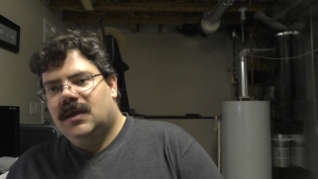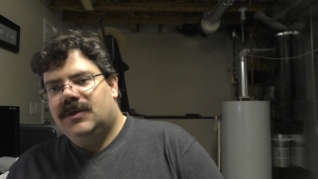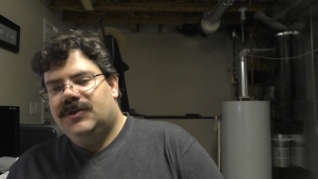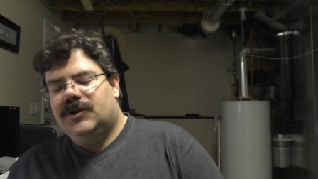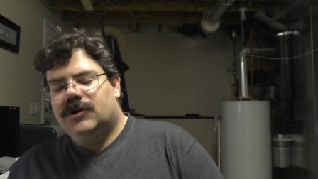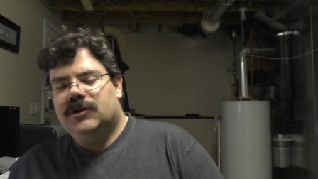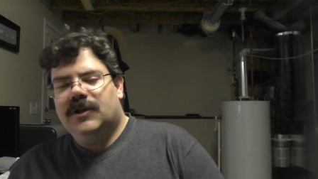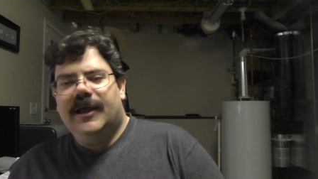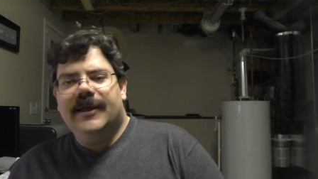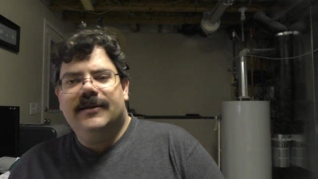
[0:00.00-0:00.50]

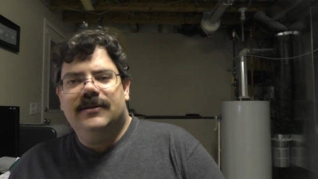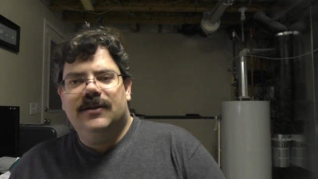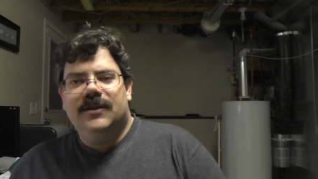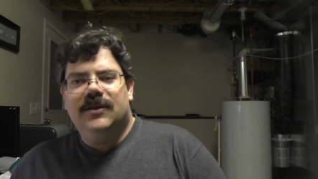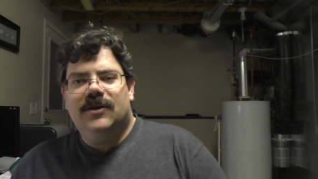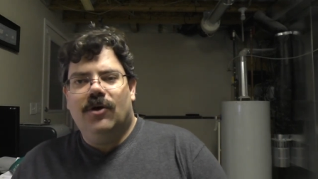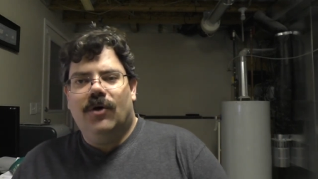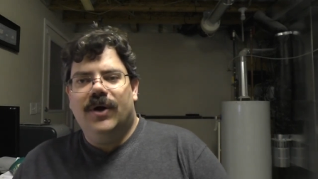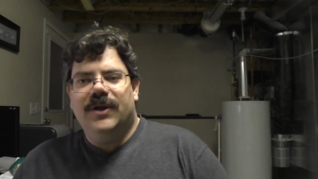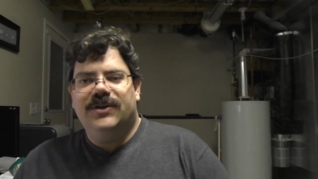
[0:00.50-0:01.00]
They're likely
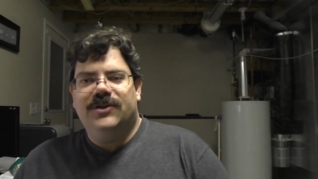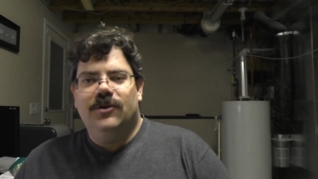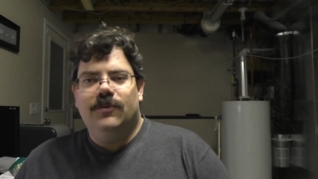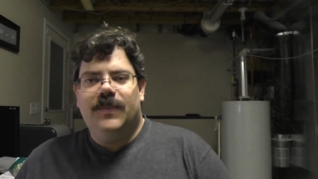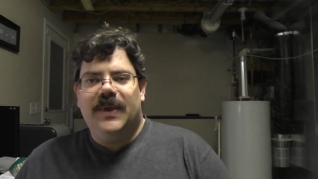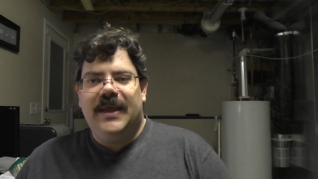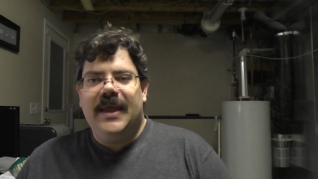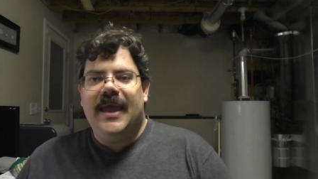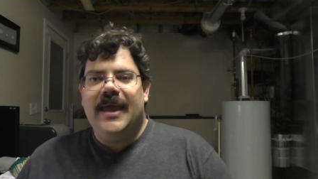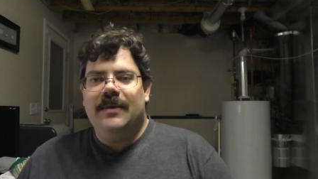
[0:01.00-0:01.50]
going to
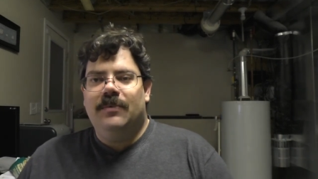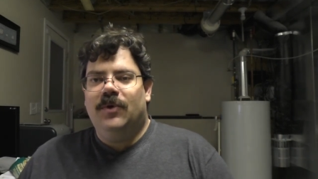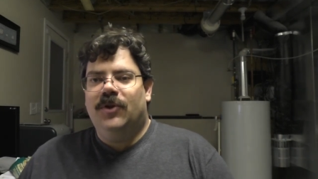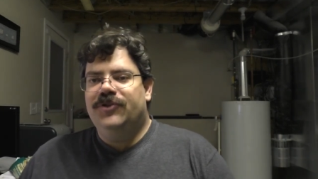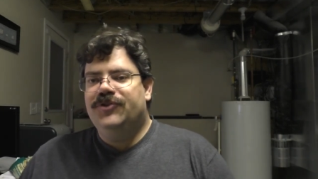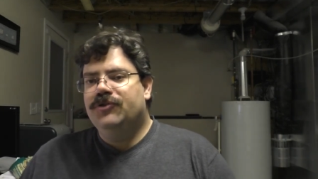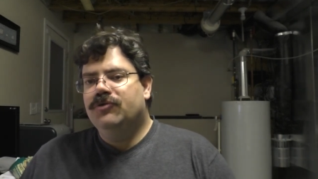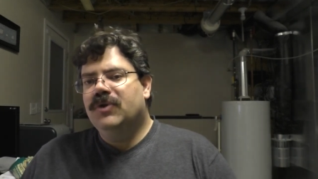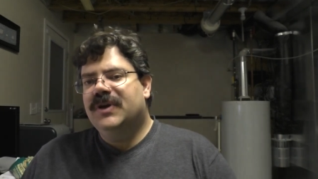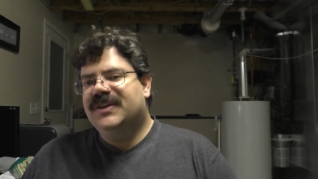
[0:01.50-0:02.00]
be able
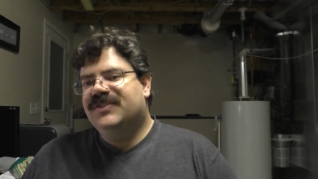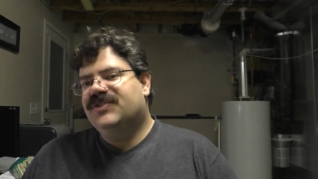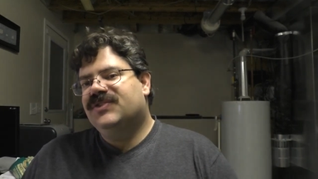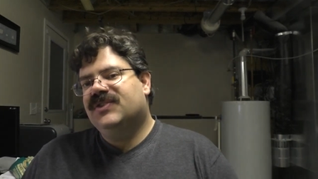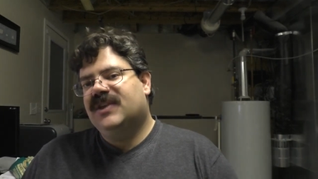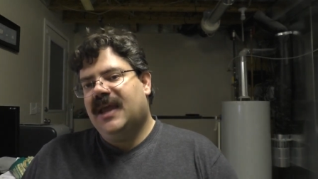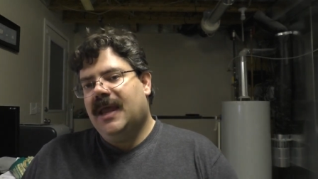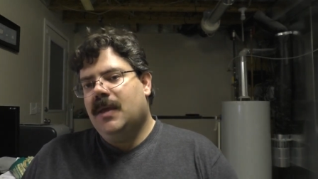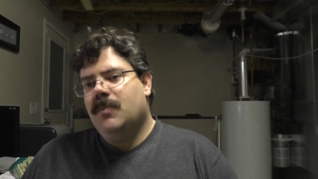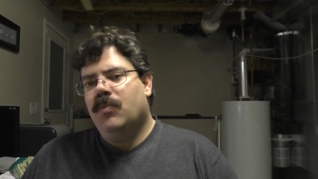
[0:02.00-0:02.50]
to
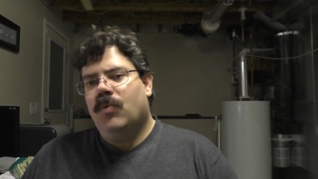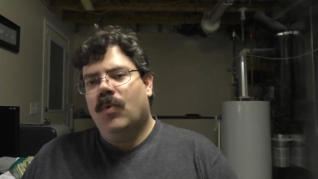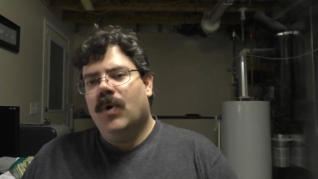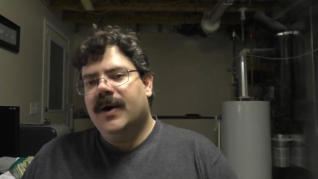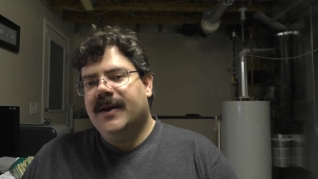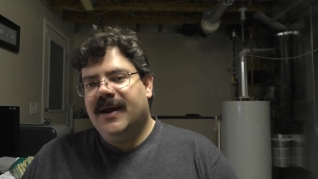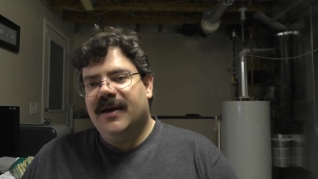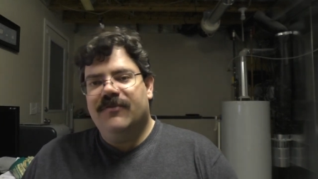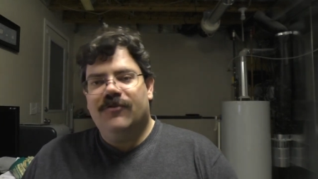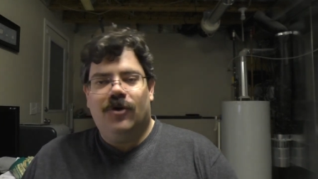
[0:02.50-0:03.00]
escape
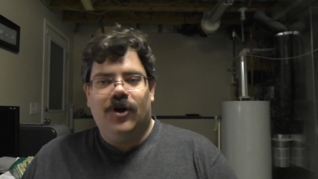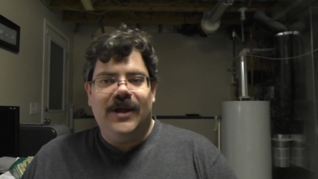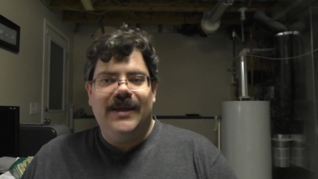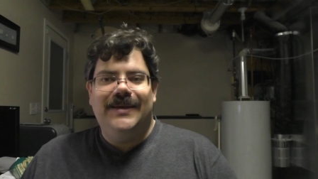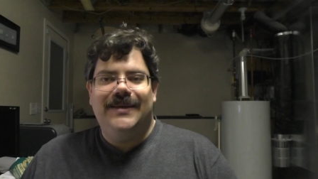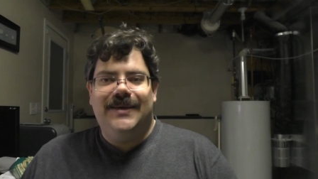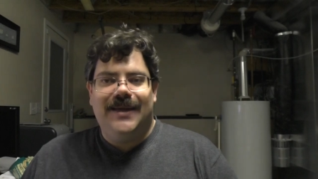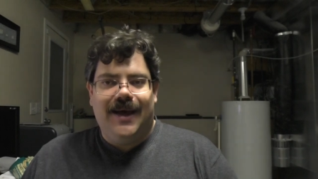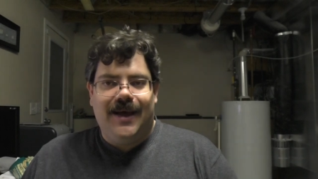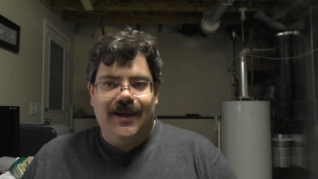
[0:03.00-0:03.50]
whatever
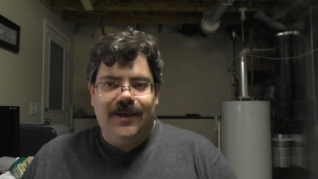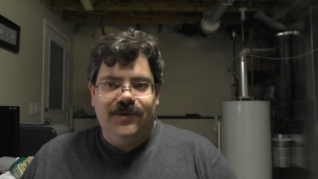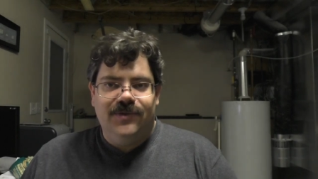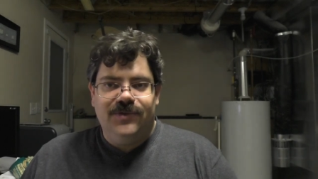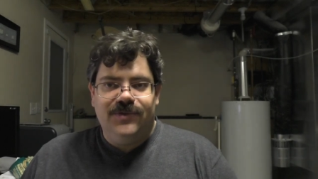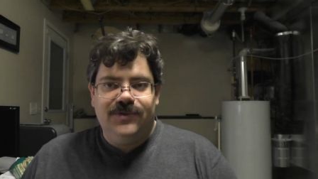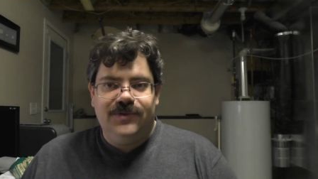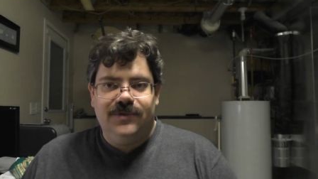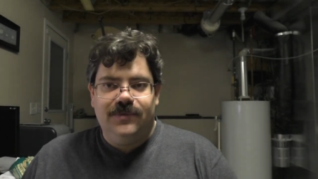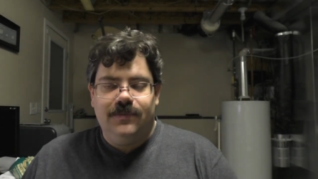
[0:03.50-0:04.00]
it
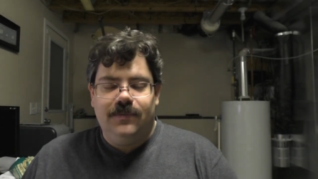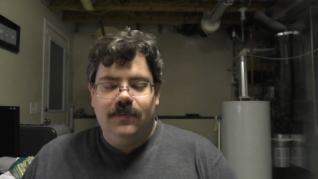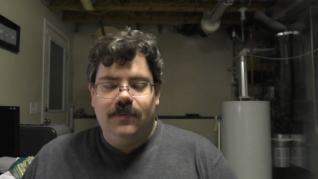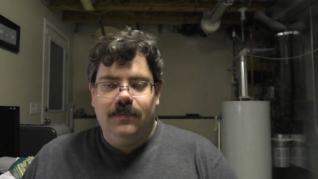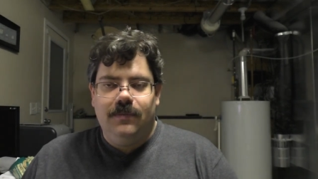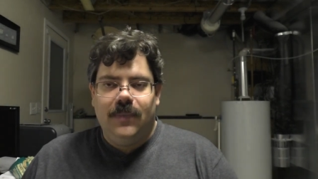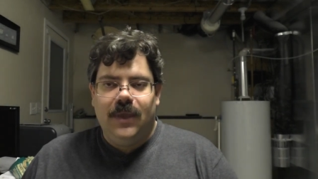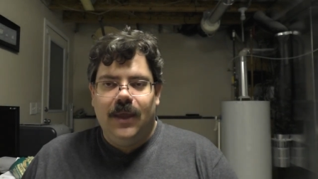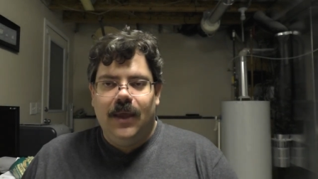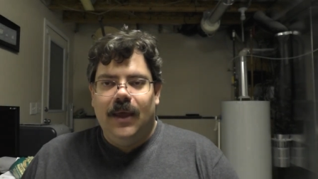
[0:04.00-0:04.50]
does.
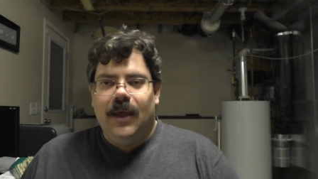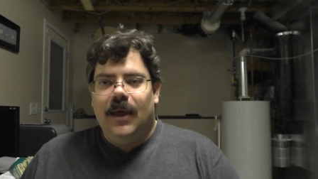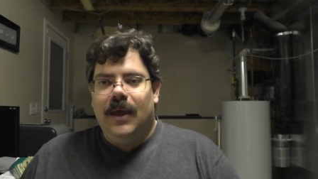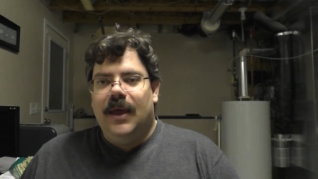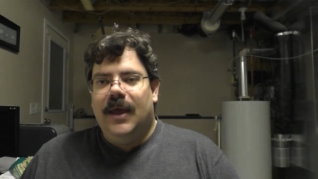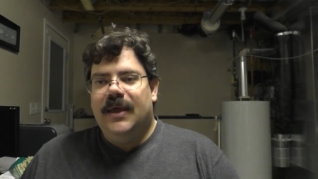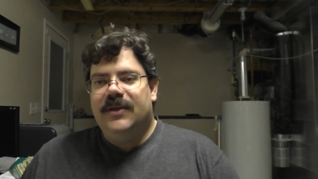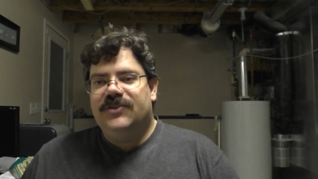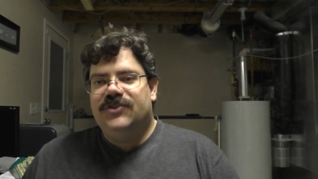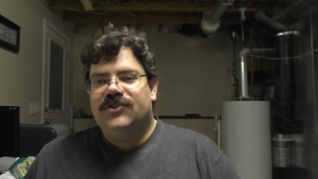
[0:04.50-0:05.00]

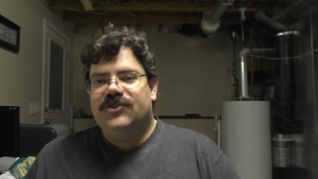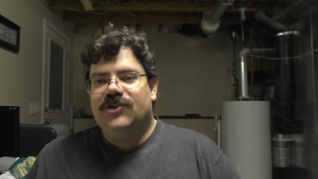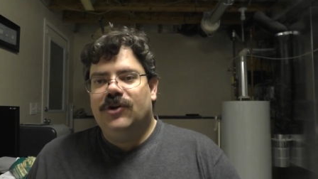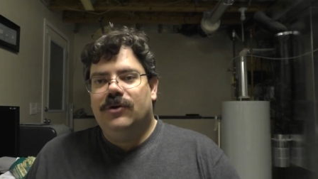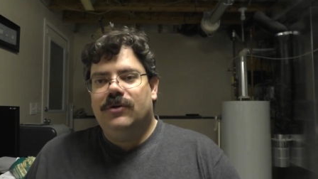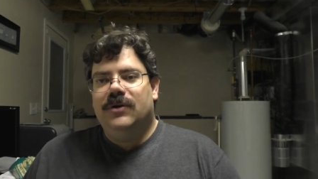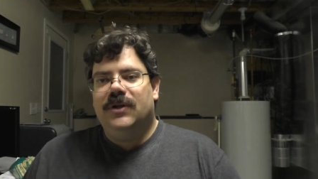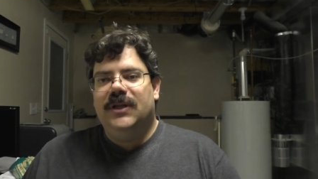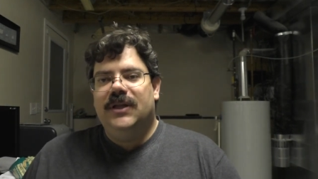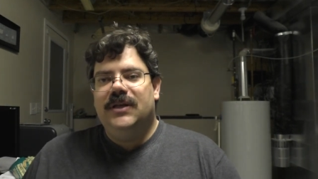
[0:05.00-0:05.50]
It's
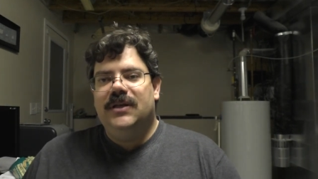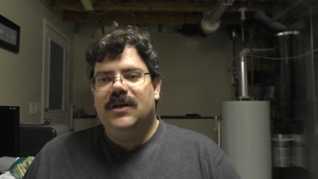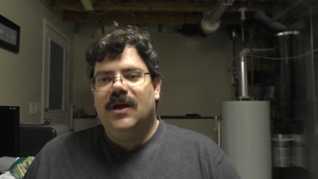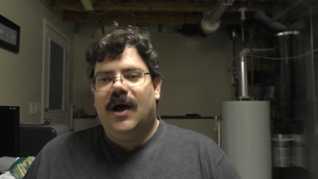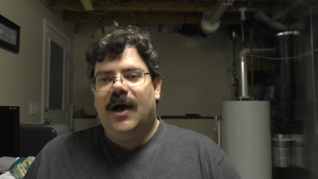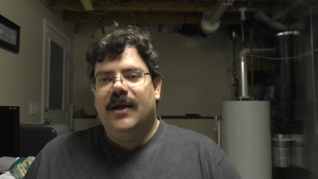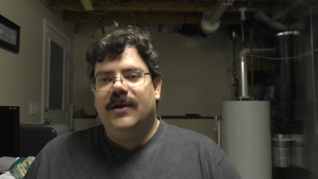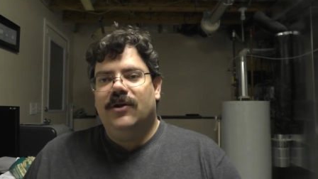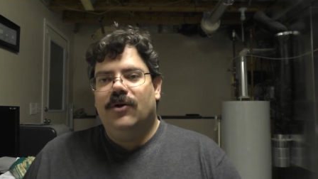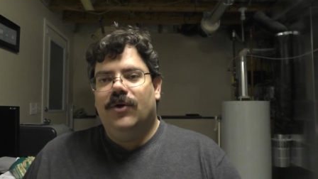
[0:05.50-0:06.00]
certainly
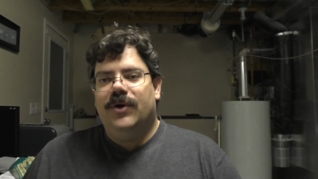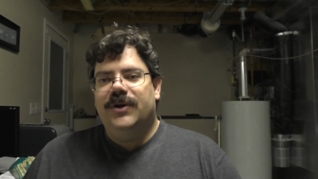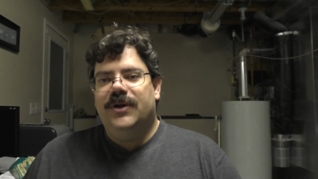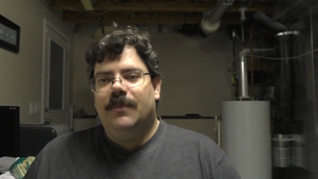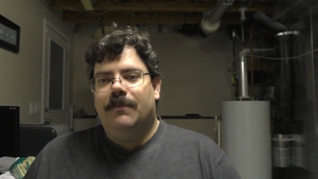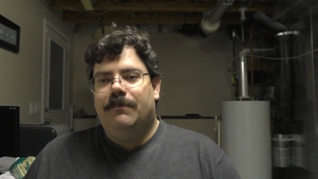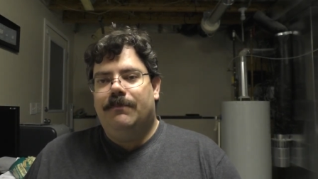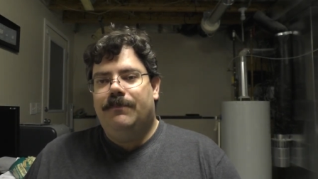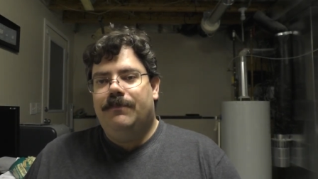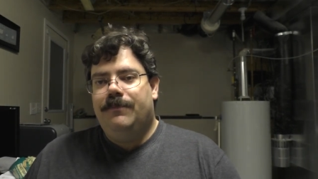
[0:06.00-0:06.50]
not going
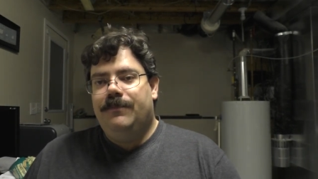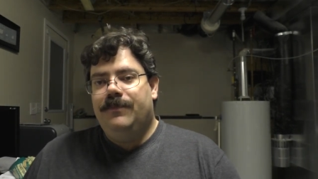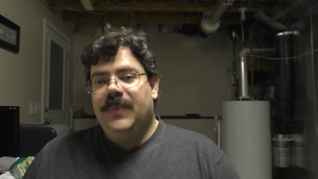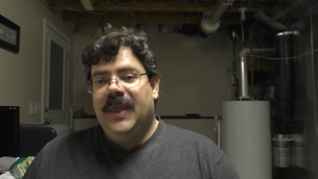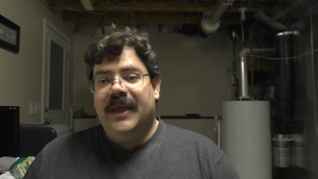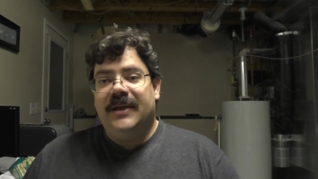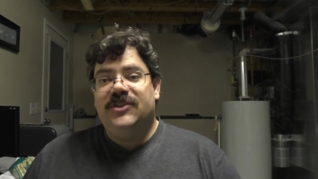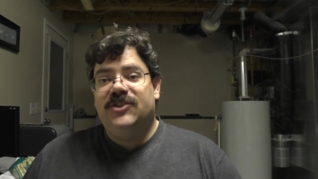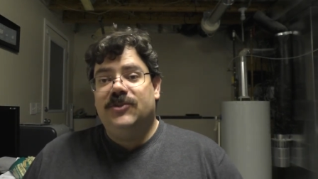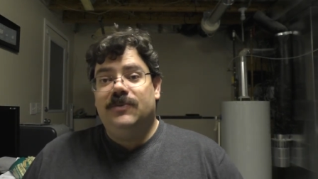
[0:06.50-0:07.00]
to
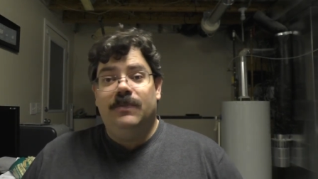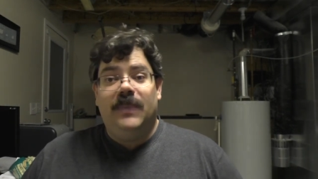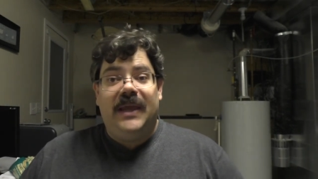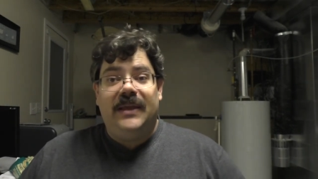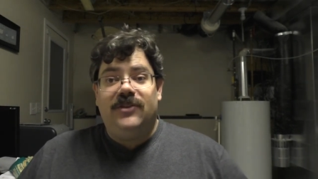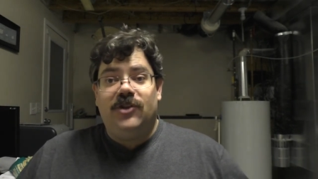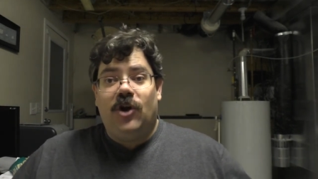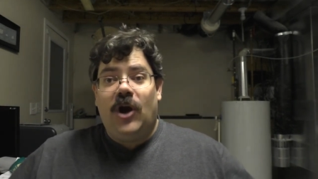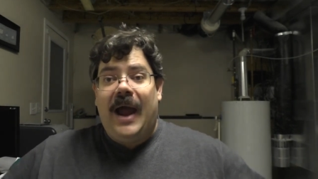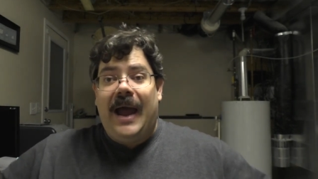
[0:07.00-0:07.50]
ex-
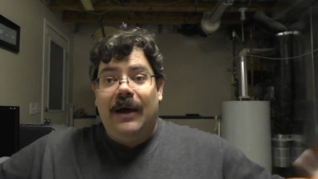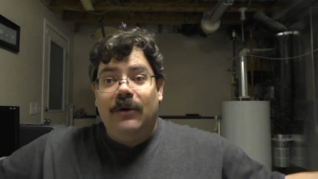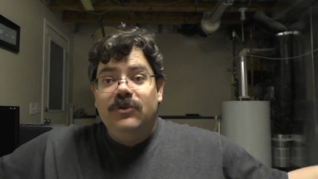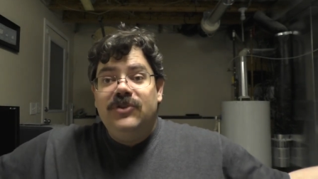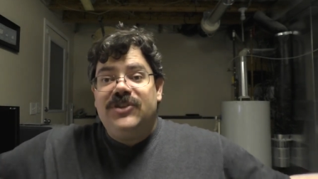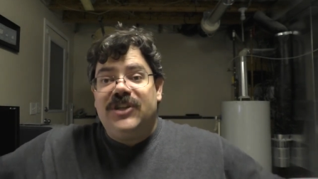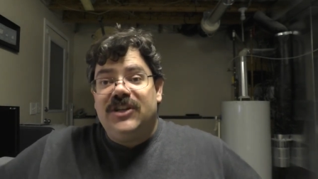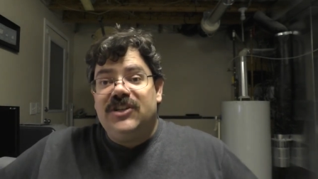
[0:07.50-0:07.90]
make their house